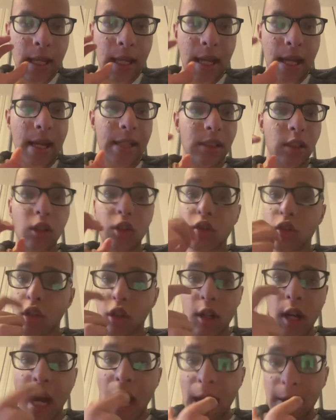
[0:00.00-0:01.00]
I don't know.
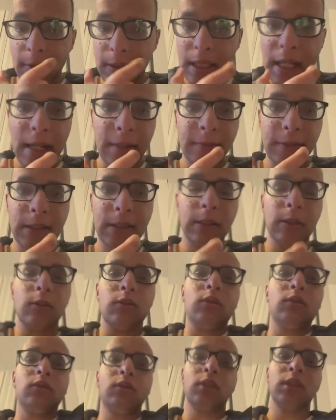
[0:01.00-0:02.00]
I will have to
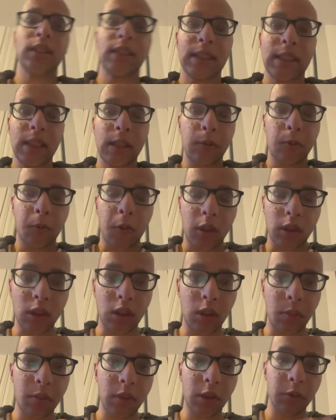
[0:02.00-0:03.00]
see what the
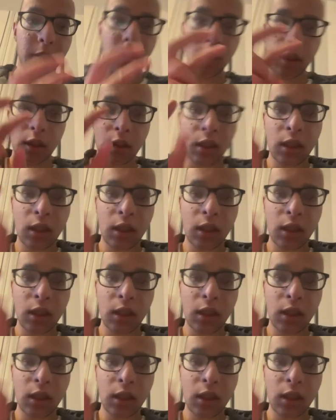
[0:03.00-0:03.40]
numbers were.